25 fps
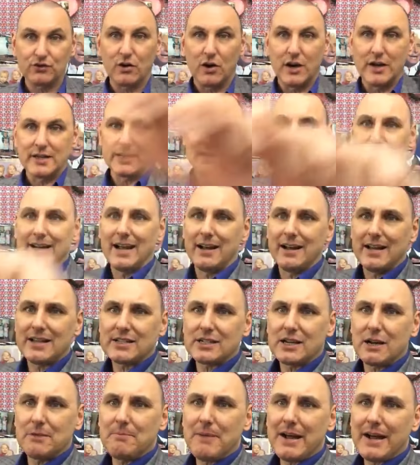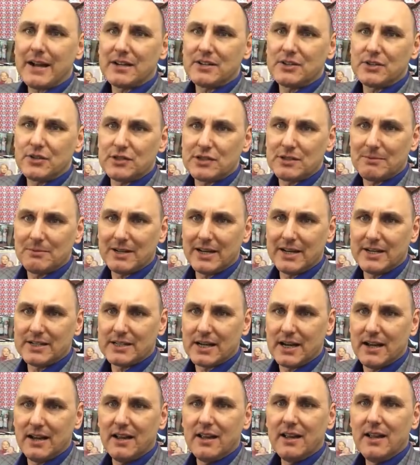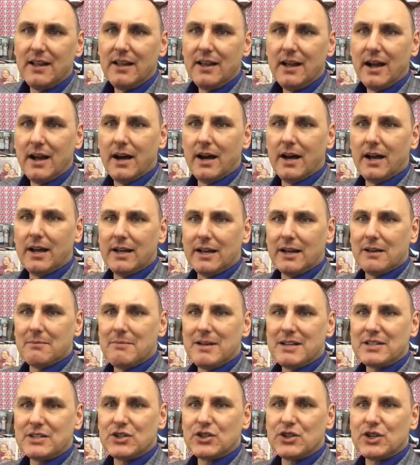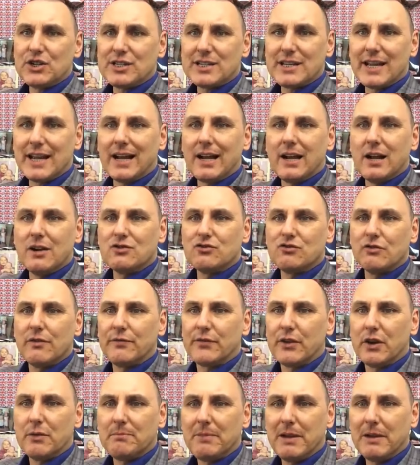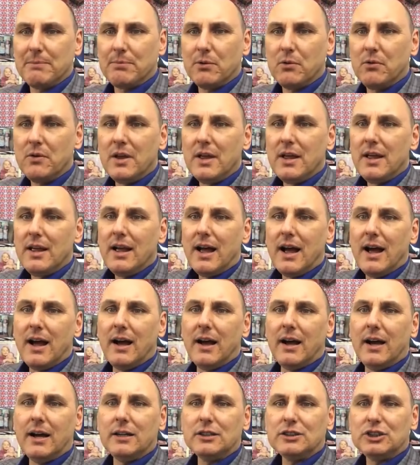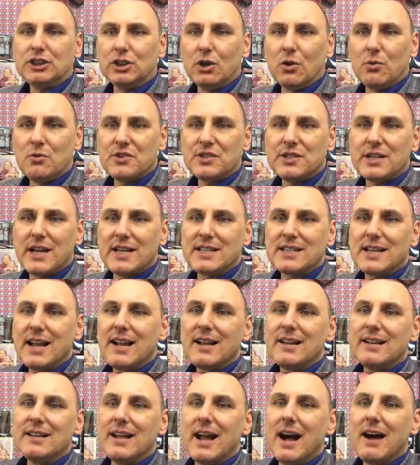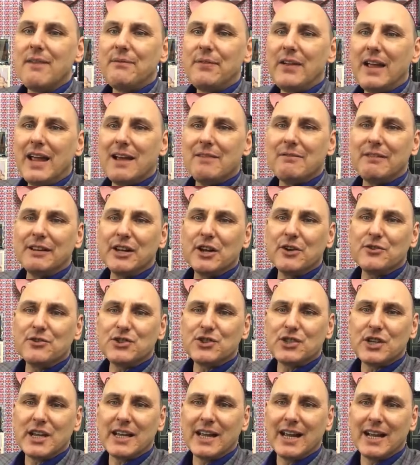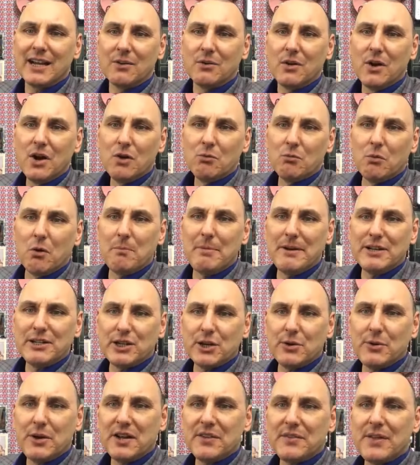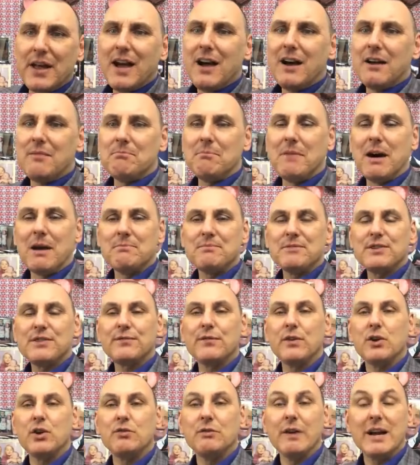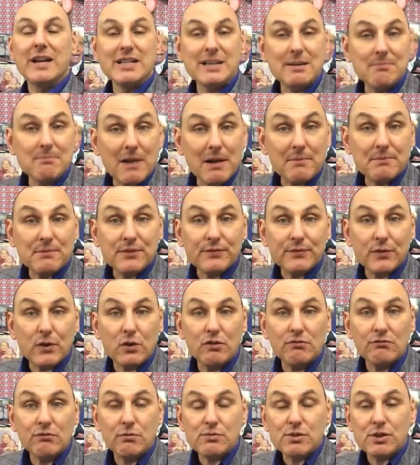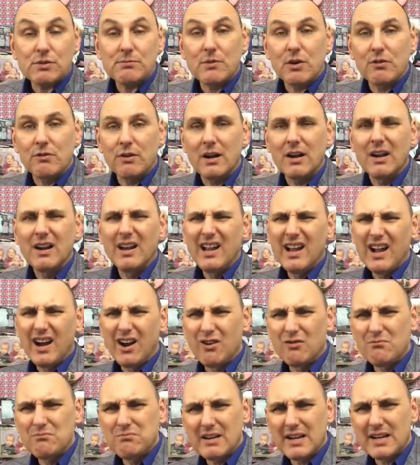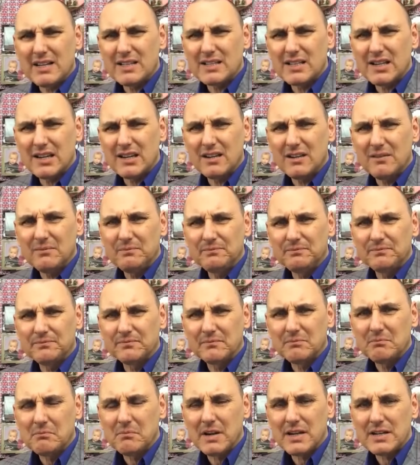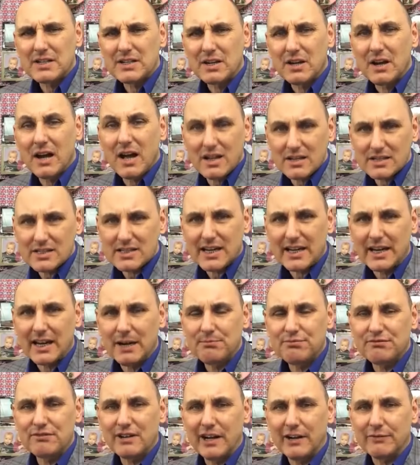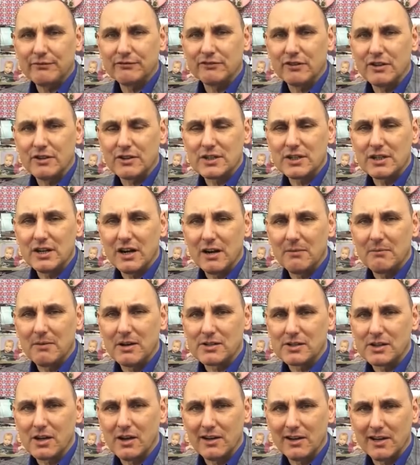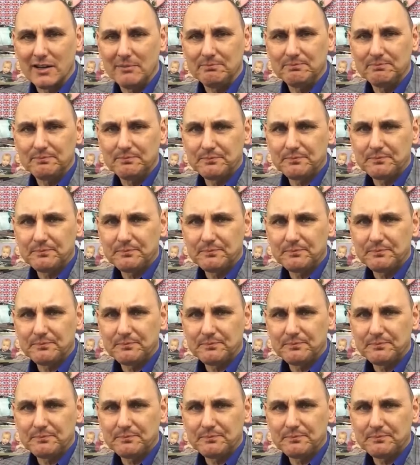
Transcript: tried it. Now let's go back and do some of these uh, uh, little messages. Say hello to a few people. Uh, Sean says, "Love hearing you singing. We'll be doing that at Mum's funeral. Is it Mum's funeral tomorrow? Oh bless her." Bless her. Uh, I'll say a prayer for her tonight, my darling.